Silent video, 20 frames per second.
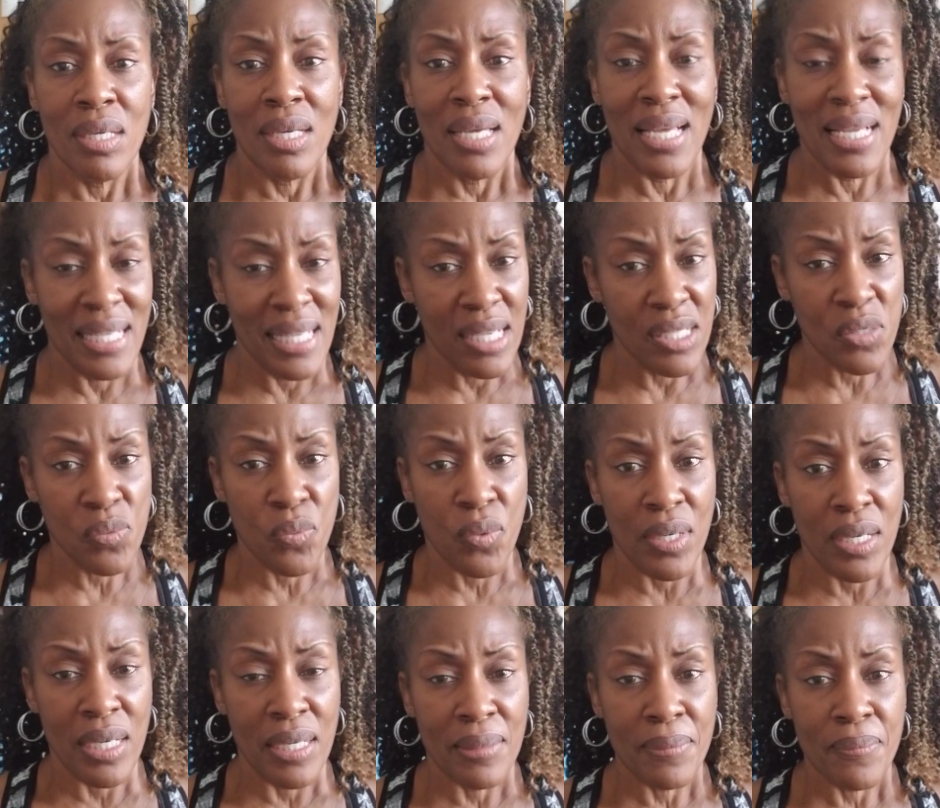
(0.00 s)
And guess
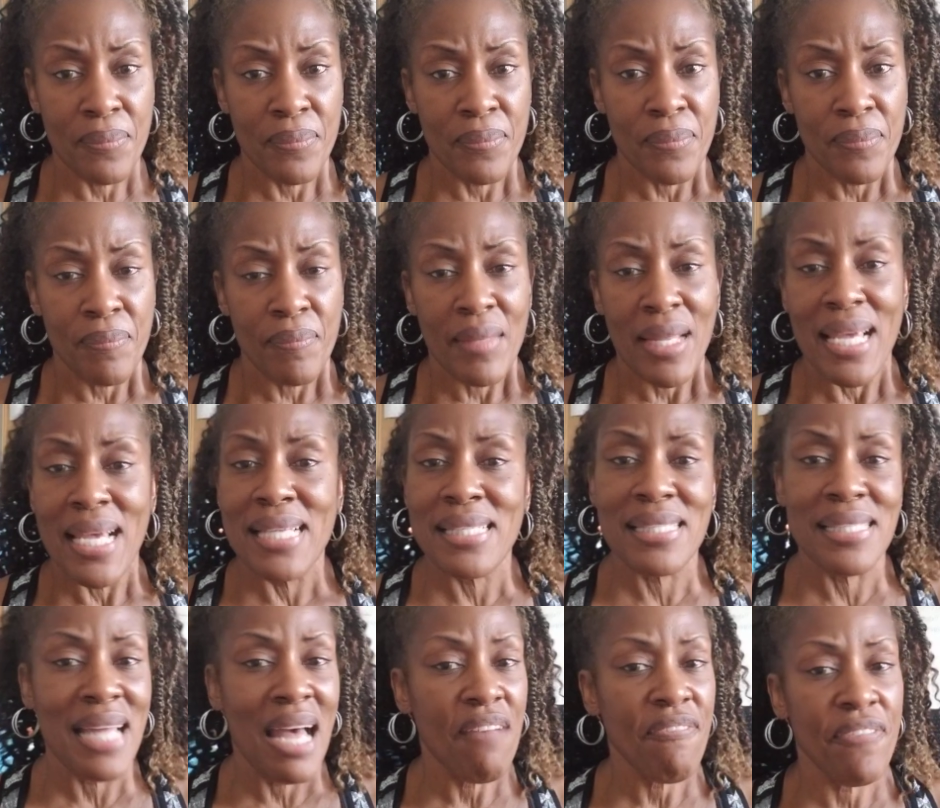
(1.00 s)
what? It's
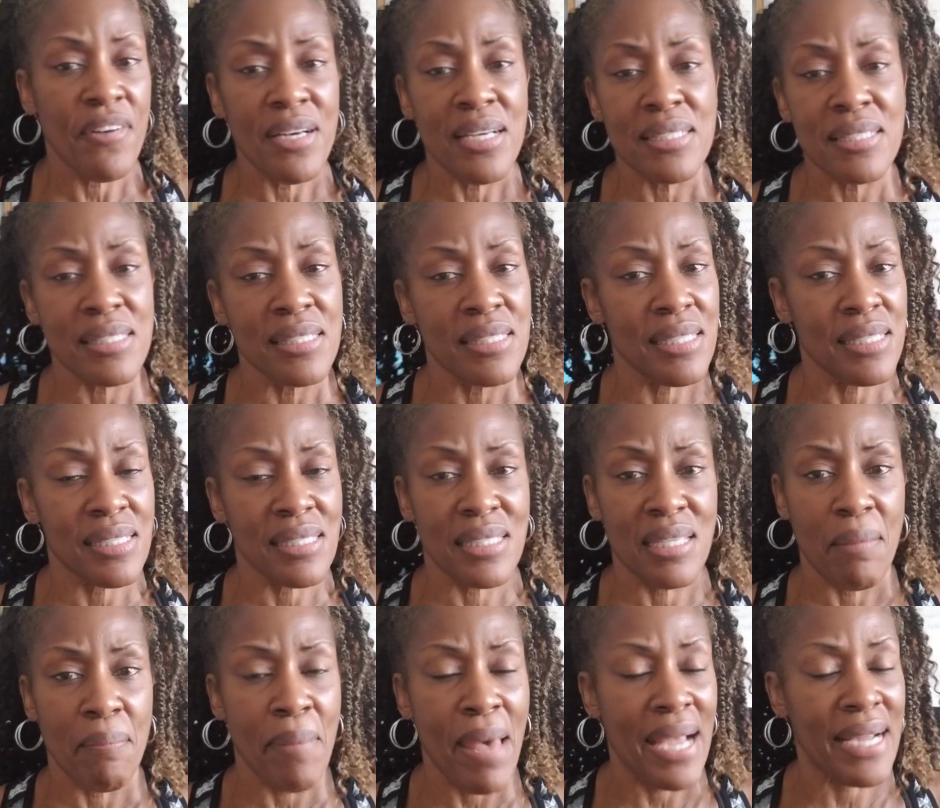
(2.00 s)
not for us to just
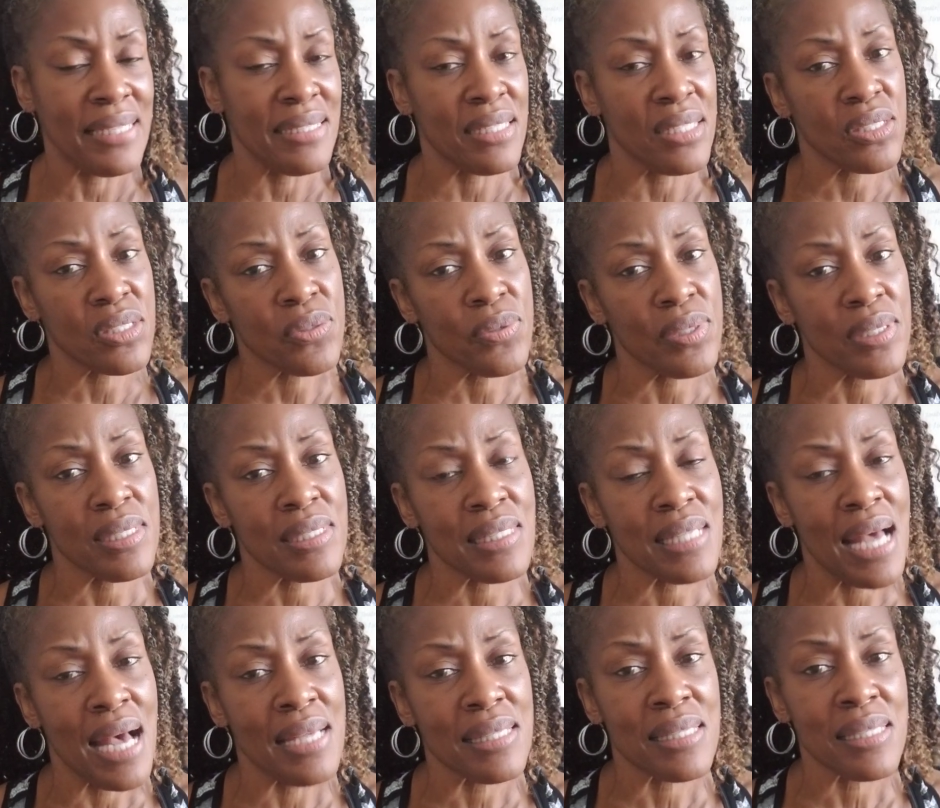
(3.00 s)
sit back and just
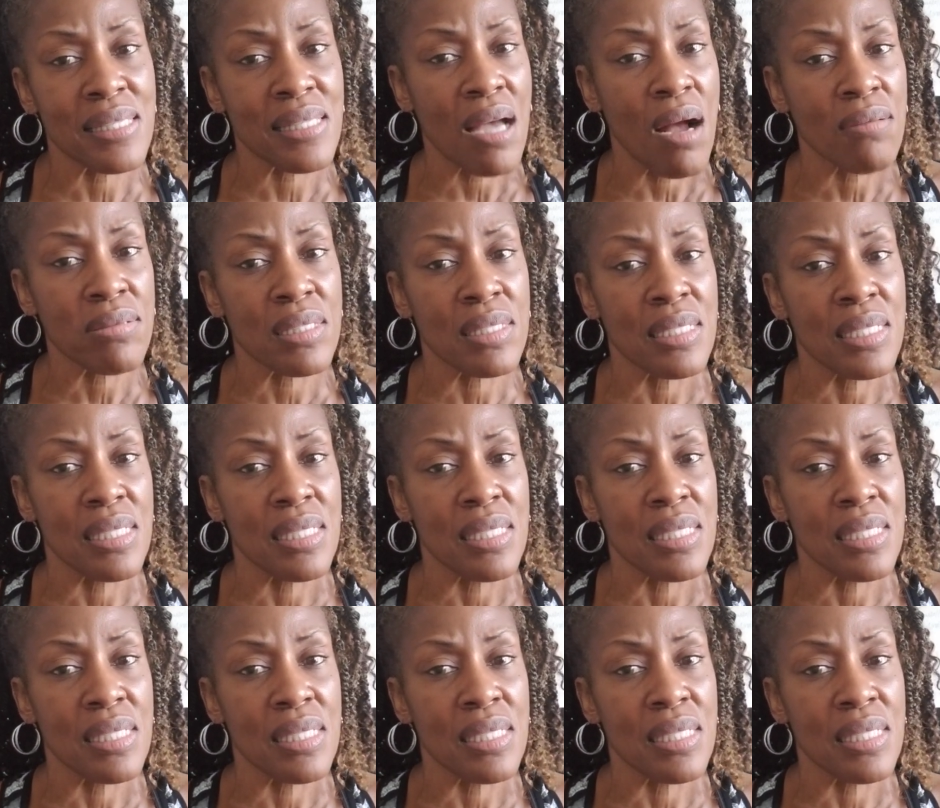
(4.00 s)
criticize and talk